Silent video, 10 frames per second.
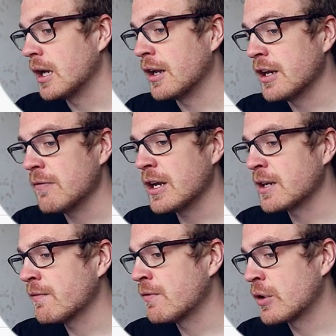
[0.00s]
And here we
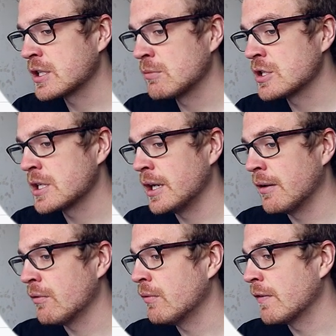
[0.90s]
can, for example,
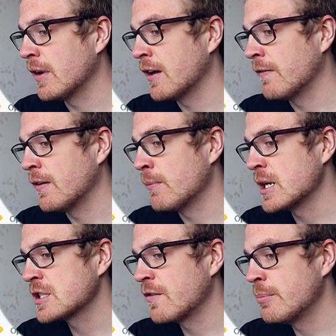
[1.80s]
see what we have here.
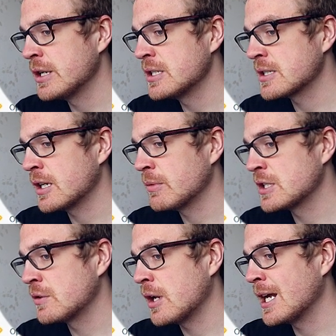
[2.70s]
Master of Business
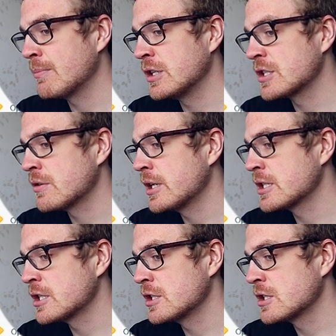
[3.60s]
Administ
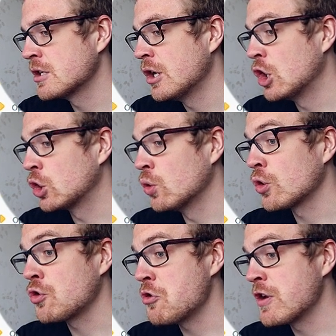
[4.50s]
Administrations,
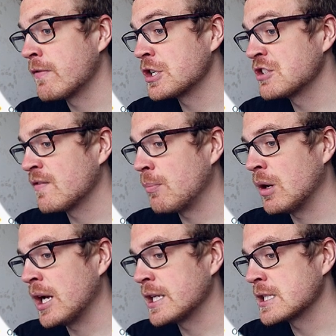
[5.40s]
Turku University of
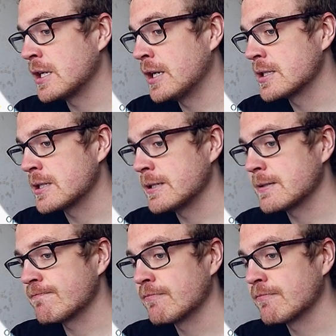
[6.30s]
Applied Sciences.